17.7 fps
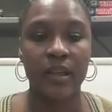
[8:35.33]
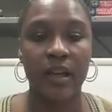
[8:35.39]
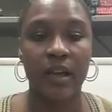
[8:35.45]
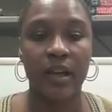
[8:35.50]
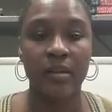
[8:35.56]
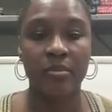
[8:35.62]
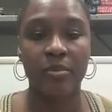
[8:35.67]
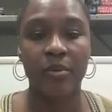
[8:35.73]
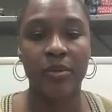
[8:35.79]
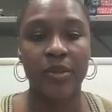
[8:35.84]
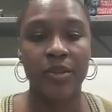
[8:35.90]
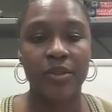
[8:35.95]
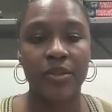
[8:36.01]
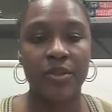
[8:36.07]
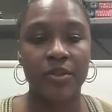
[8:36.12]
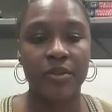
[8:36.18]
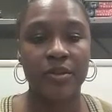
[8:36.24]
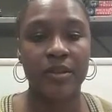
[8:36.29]
I'm pretty
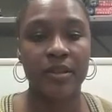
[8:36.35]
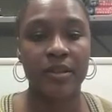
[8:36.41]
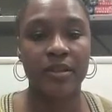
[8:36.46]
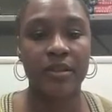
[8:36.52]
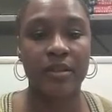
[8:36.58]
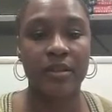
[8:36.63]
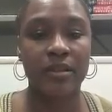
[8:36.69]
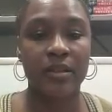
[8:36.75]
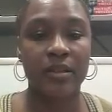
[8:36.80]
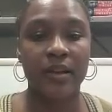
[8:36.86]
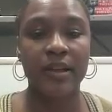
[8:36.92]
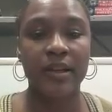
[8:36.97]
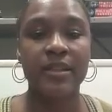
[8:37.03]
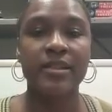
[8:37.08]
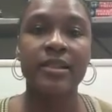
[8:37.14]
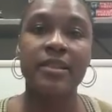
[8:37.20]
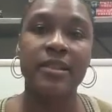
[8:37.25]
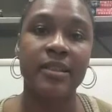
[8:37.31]
sure this looks
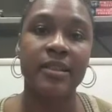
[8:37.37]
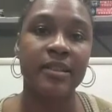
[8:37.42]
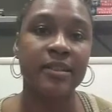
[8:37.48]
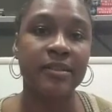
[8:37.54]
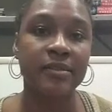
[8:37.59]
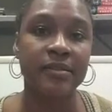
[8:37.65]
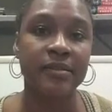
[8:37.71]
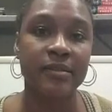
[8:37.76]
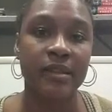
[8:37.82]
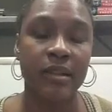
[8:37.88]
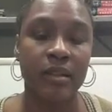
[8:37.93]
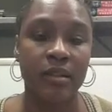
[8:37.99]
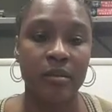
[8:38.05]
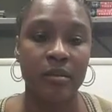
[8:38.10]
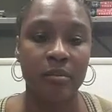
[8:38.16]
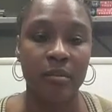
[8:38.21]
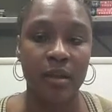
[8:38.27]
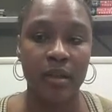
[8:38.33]
crazy to you,
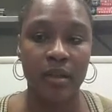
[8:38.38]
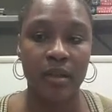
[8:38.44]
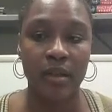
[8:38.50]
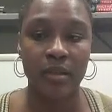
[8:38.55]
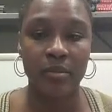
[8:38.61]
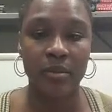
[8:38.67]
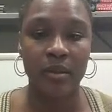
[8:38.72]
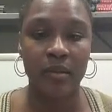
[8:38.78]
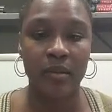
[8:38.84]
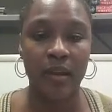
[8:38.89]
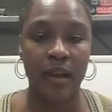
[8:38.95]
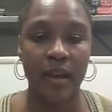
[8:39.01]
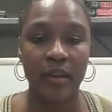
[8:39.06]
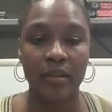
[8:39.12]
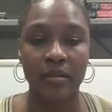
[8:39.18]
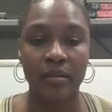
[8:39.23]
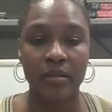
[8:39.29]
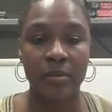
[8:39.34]
but it'll be
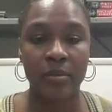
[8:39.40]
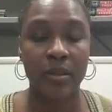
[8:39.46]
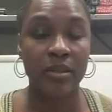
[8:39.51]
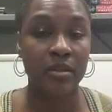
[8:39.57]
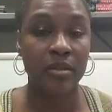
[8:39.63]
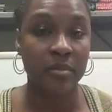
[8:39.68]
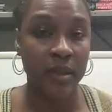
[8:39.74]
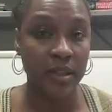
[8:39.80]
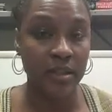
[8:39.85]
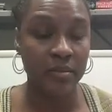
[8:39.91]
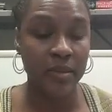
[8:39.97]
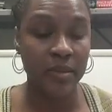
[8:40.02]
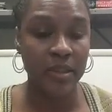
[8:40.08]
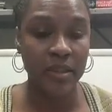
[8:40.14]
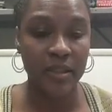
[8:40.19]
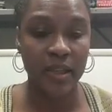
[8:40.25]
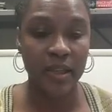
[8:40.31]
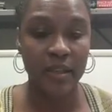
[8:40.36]
okay. The plus or minus
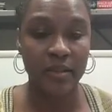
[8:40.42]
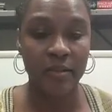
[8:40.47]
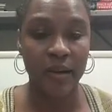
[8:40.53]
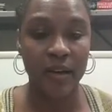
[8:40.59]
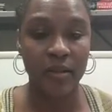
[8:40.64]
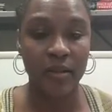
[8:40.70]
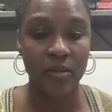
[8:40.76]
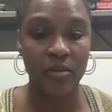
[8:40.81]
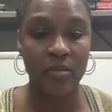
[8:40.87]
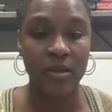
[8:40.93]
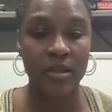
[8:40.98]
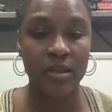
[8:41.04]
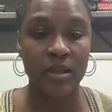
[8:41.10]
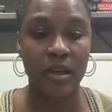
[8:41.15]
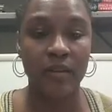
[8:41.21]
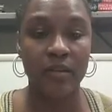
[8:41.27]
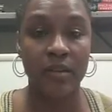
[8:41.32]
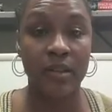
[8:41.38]
must stay. The radical must
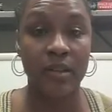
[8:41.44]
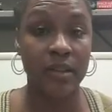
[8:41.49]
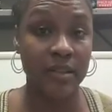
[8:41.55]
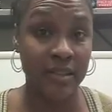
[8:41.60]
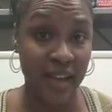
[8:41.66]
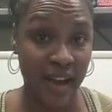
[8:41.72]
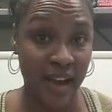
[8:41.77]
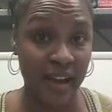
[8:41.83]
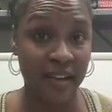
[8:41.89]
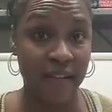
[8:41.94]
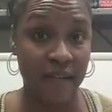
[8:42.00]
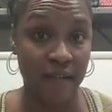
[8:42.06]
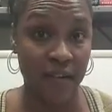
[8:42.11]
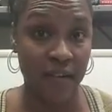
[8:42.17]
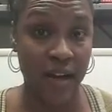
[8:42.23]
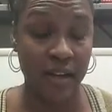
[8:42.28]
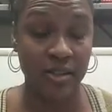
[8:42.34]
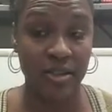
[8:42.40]
cover the entire
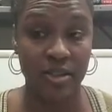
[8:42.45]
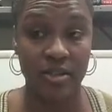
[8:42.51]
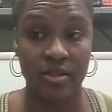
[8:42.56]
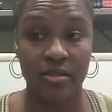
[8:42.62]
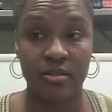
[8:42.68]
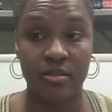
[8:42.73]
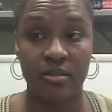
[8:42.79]
fraction.